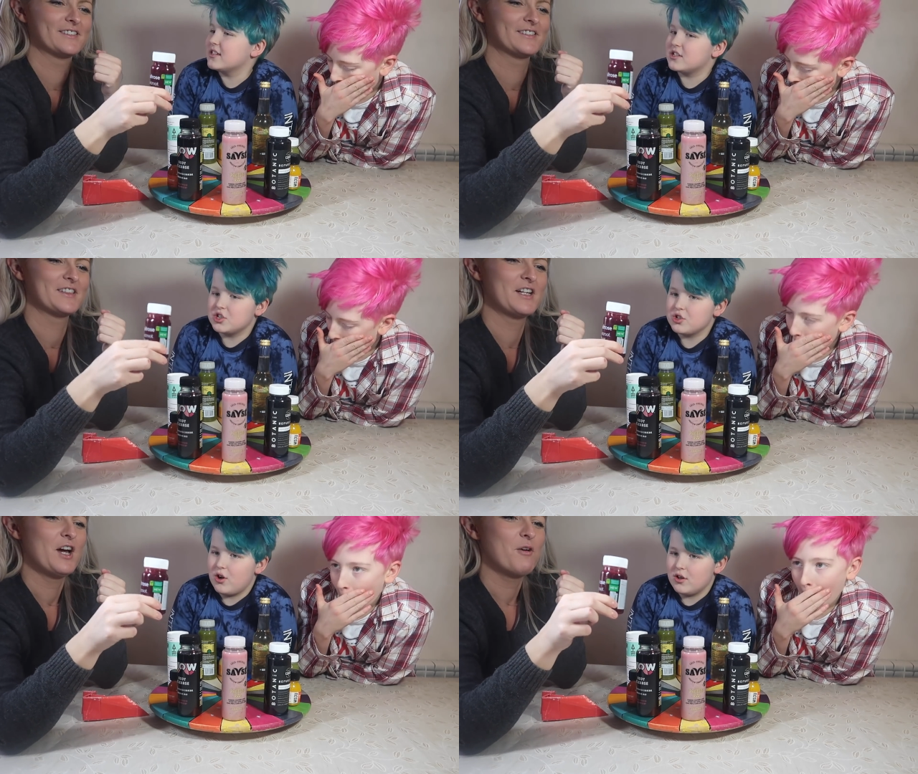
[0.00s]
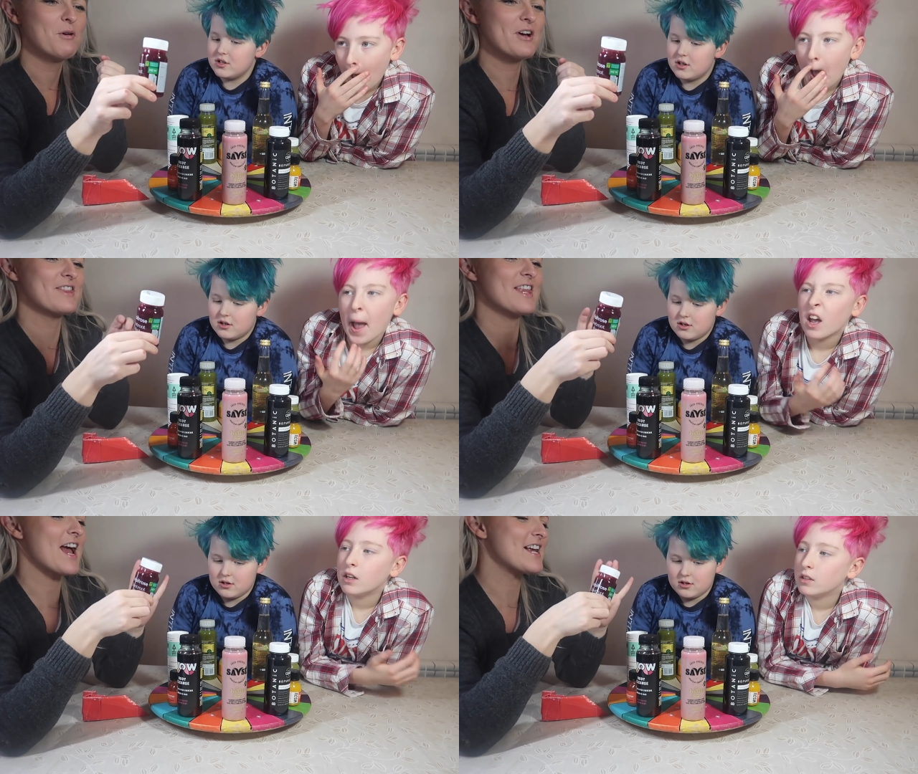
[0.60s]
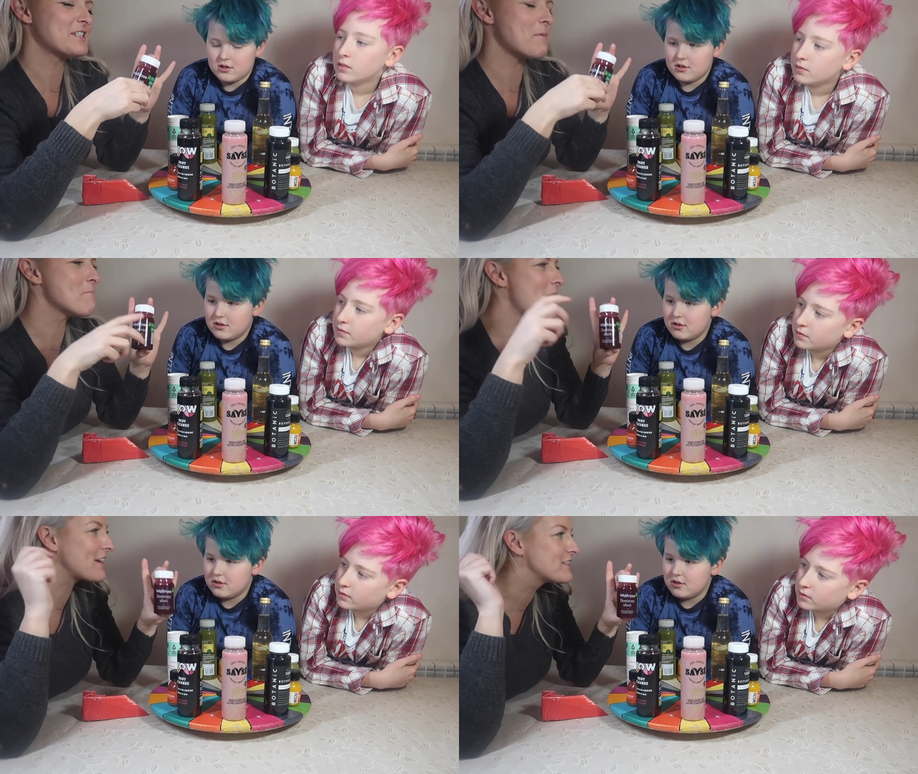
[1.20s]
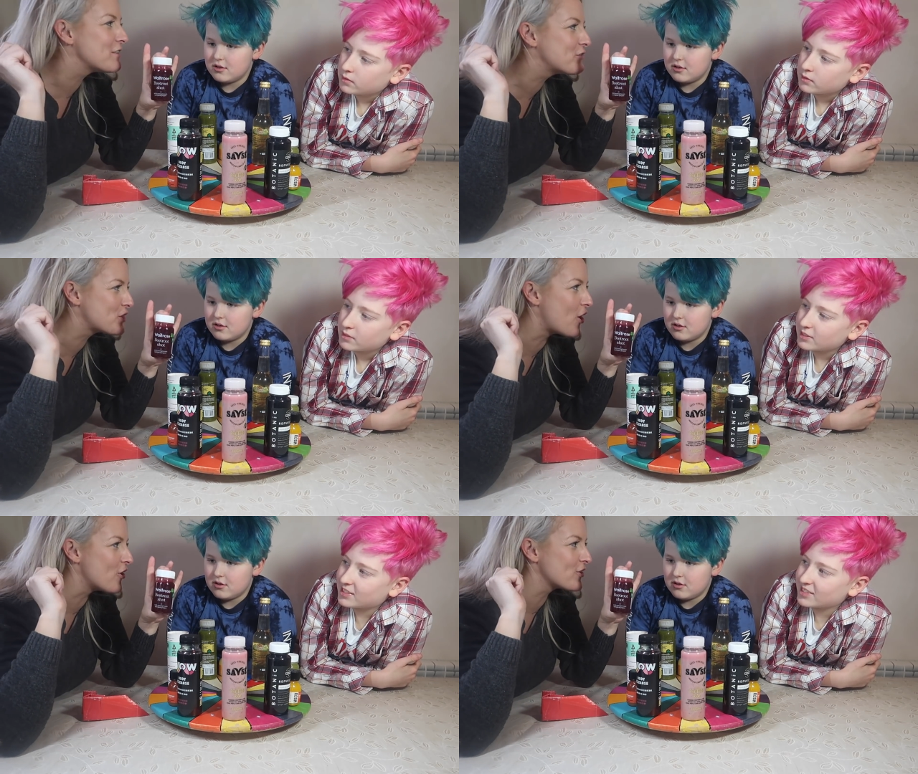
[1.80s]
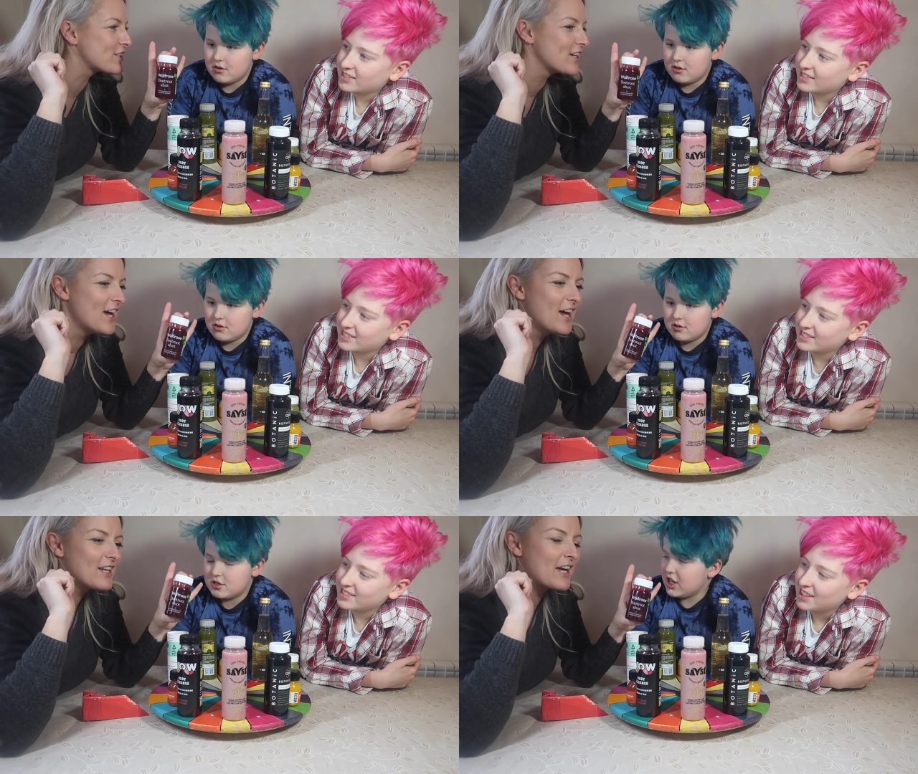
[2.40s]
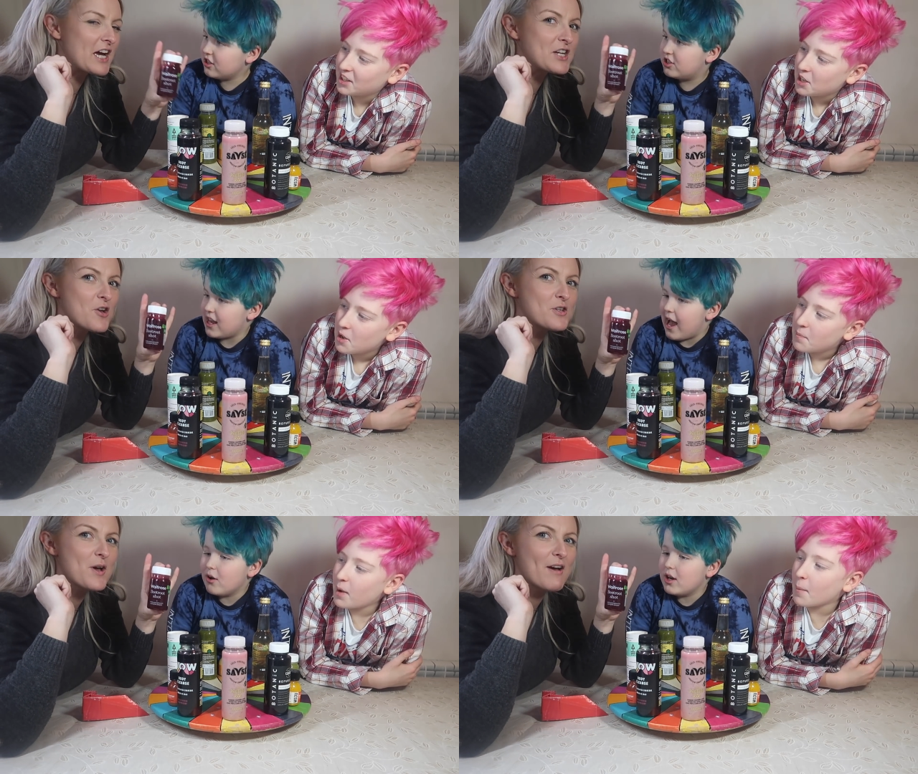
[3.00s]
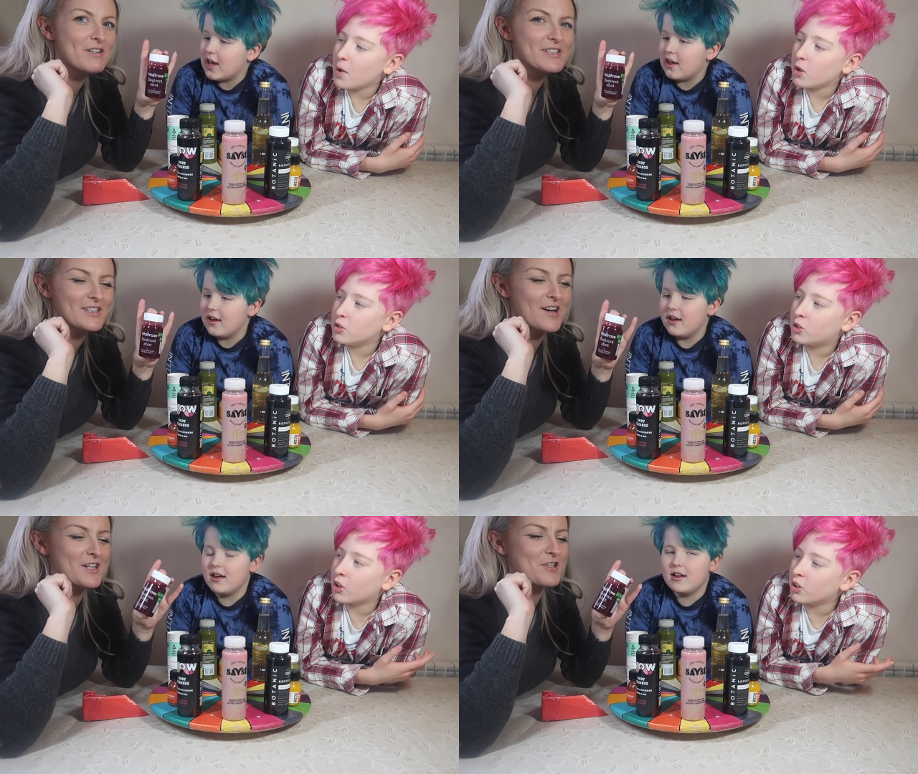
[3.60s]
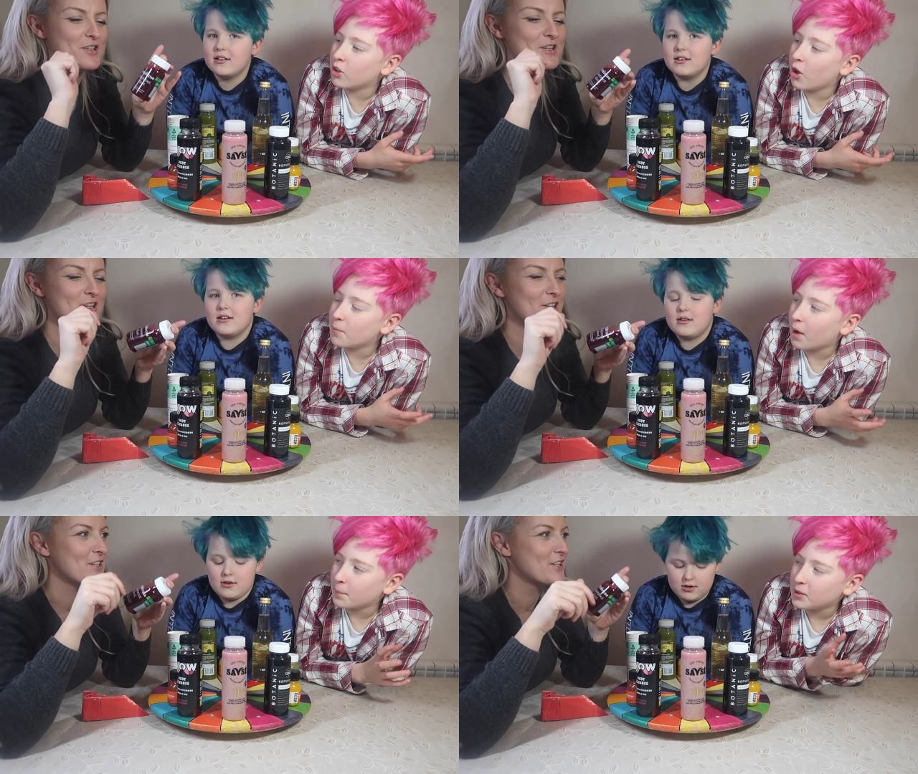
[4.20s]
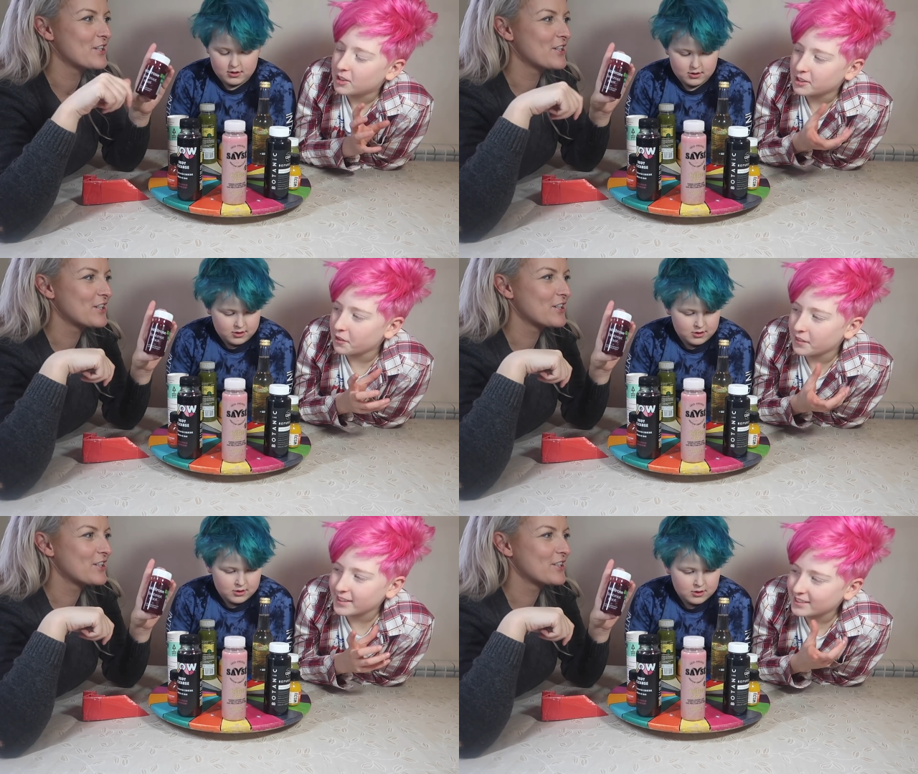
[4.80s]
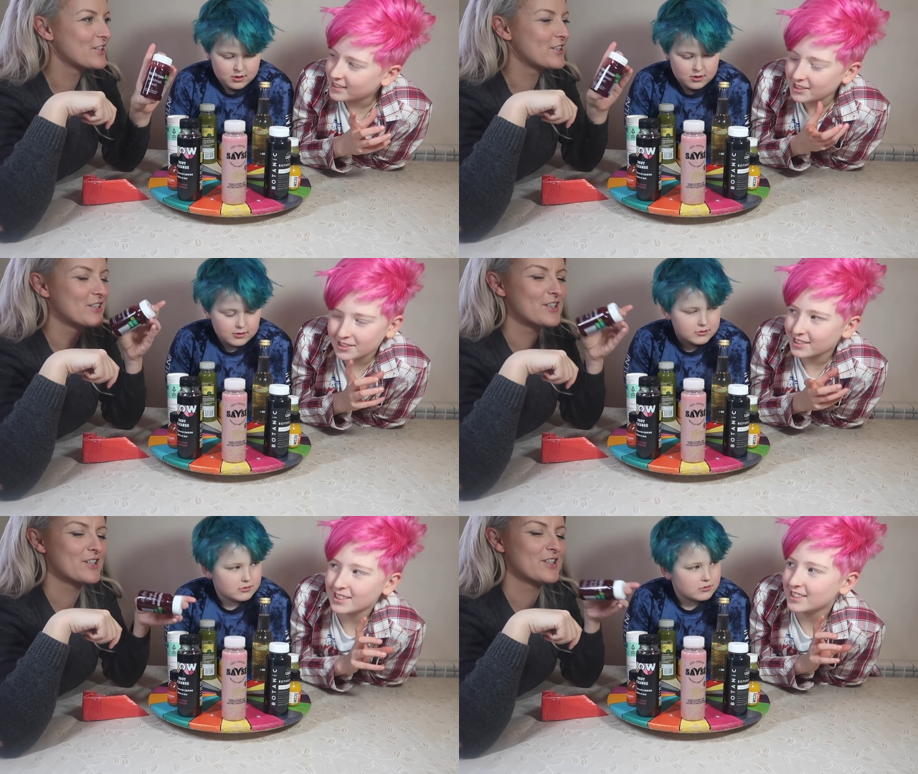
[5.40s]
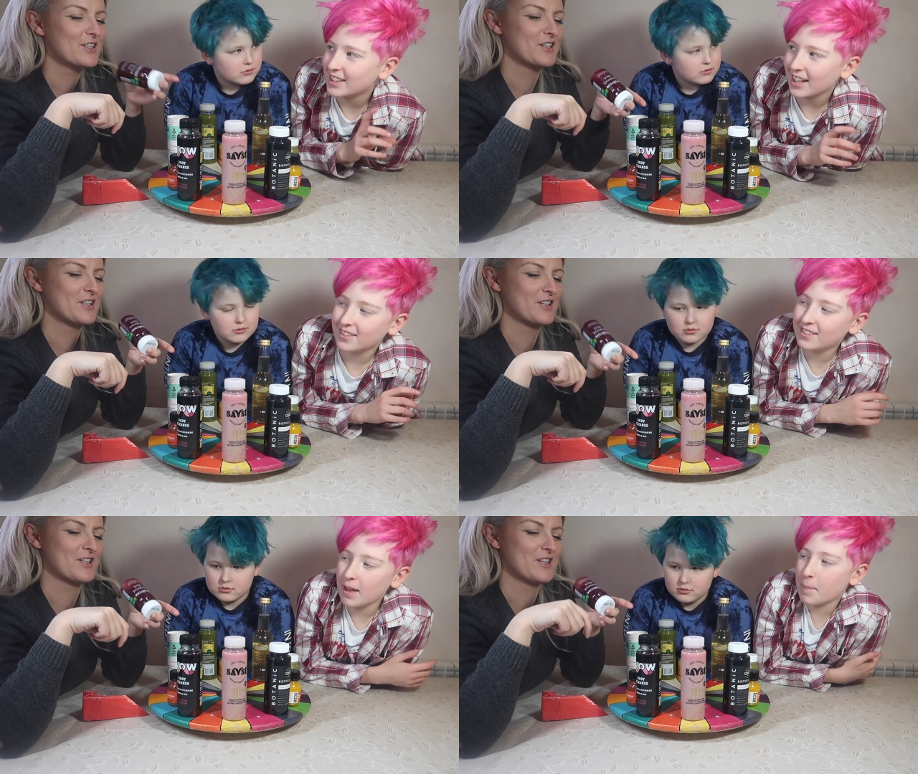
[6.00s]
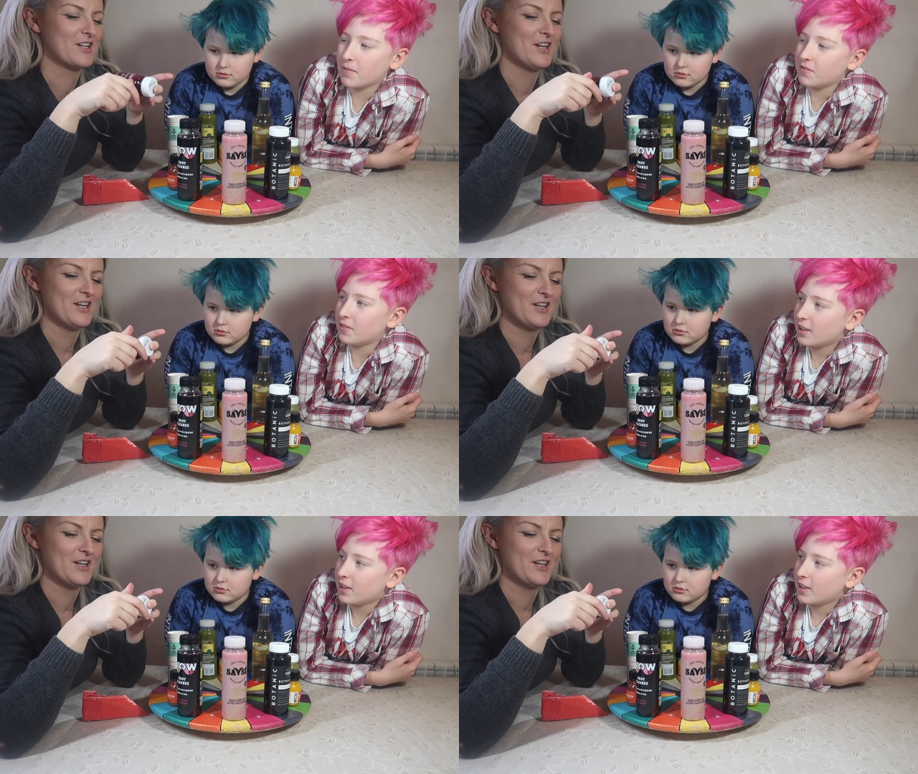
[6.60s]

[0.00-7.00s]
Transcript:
Speaker 1: it's a shot. Well, that is a massive shot. Like just I know you haven't it. started. You can, no, Mum, you can only just you can just take a sip. If